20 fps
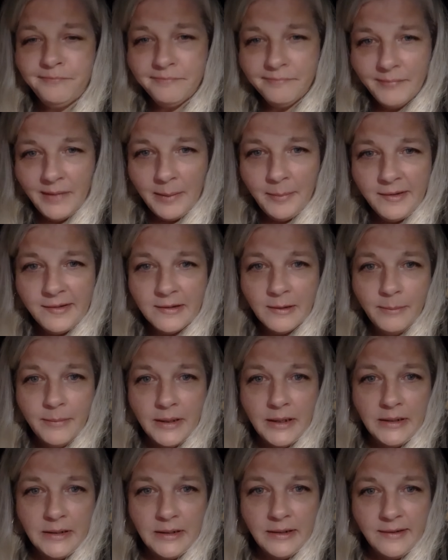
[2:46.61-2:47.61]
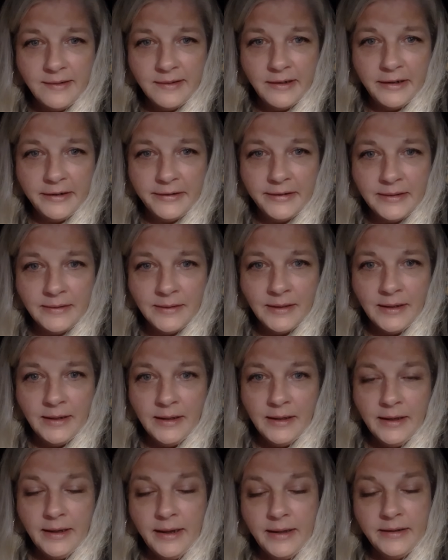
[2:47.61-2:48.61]
maybe somebody needed to hear it.
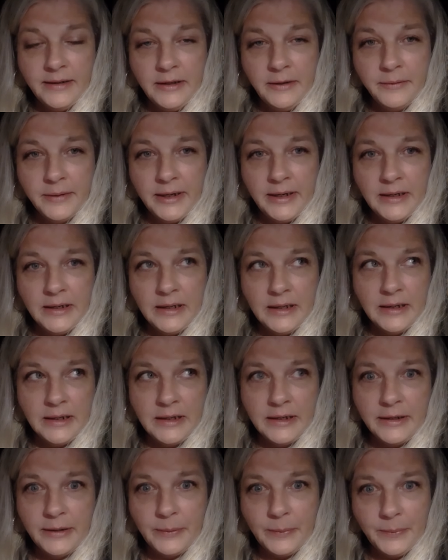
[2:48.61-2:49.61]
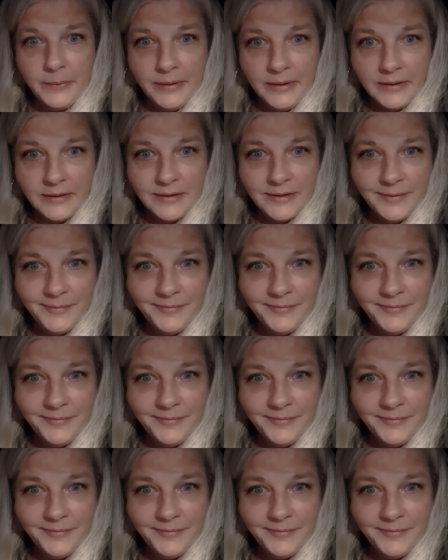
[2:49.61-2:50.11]
At any rate, I got to go to work.